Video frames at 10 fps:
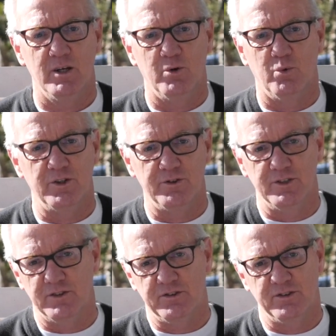whether
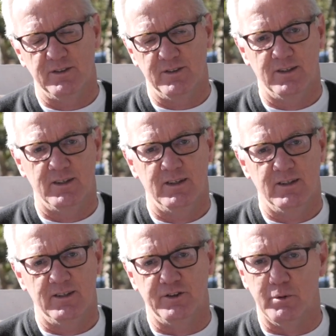it's
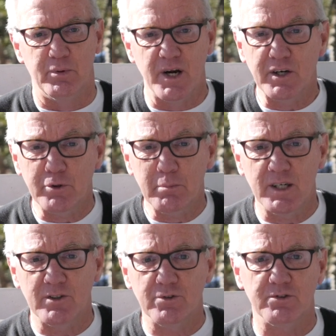the Brander
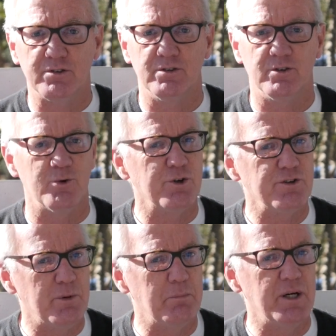bells or
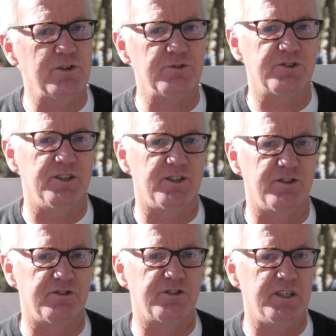the bells in
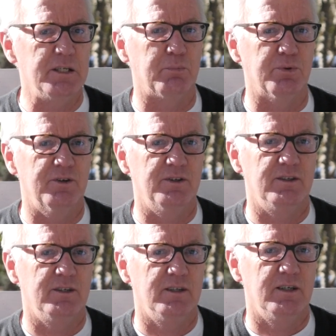our steeple.
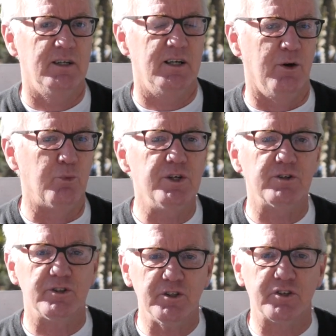And we
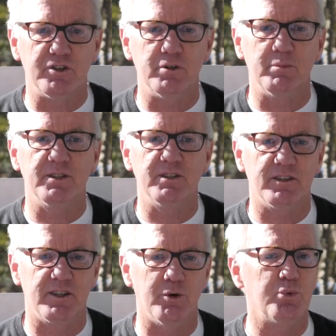are determined
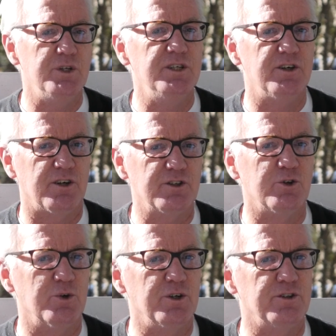that we are
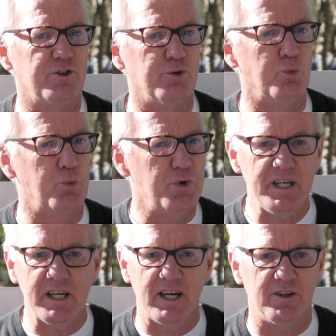going to
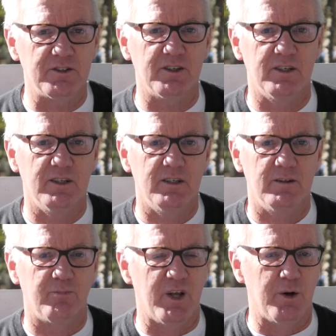ring out
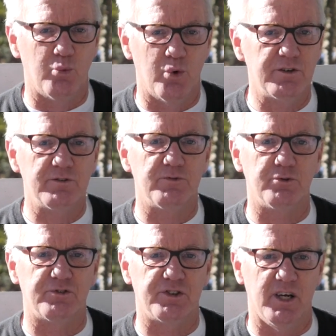that wonderful
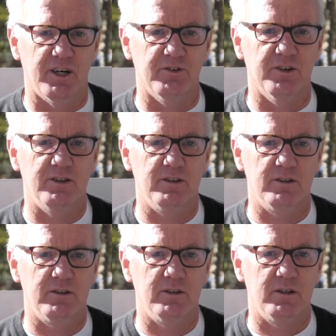sound
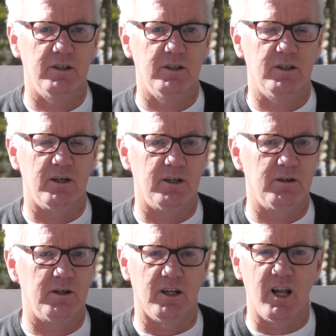
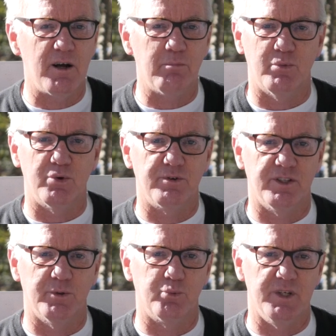a lot more
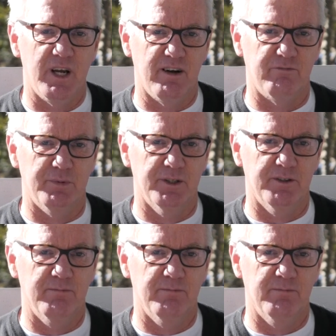than we have been.